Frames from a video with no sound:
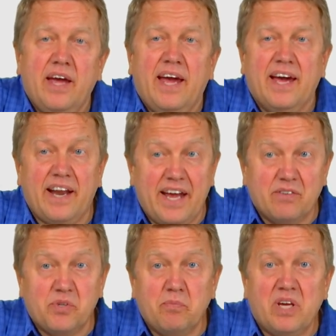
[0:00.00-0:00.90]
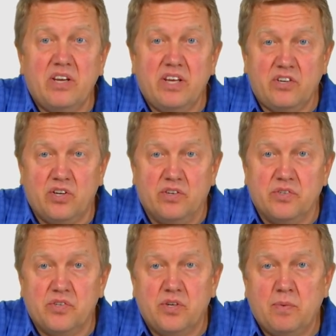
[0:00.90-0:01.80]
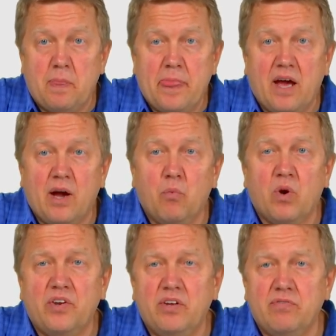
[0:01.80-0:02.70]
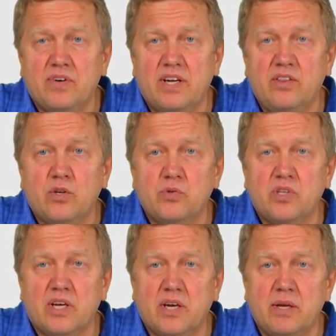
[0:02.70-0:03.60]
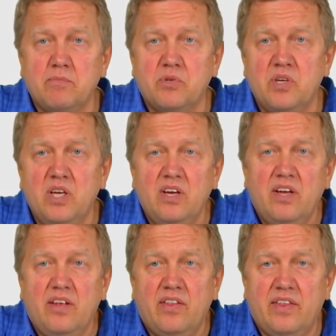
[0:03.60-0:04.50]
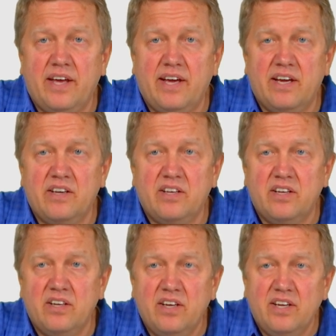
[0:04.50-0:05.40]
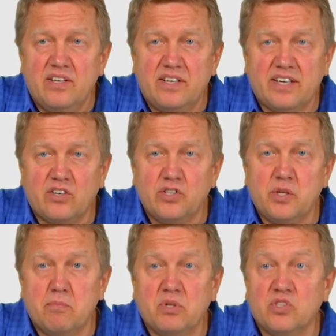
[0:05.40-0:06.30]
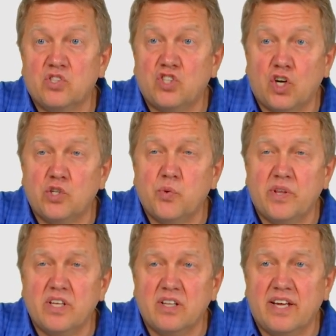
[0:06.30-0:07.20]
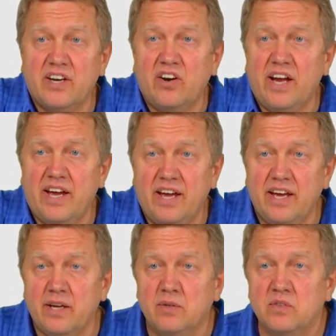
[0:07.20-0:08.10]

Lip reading: And I have some conditions. I want to find those times that ticker symbol starts with the letter A,